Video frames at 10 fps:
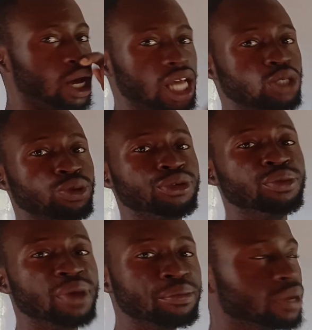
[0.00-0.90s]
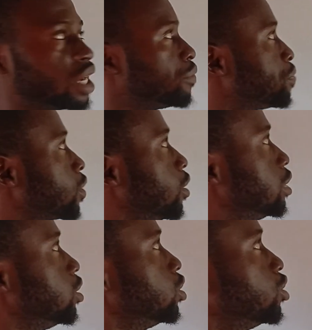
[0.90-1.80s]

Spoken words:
As we remember, the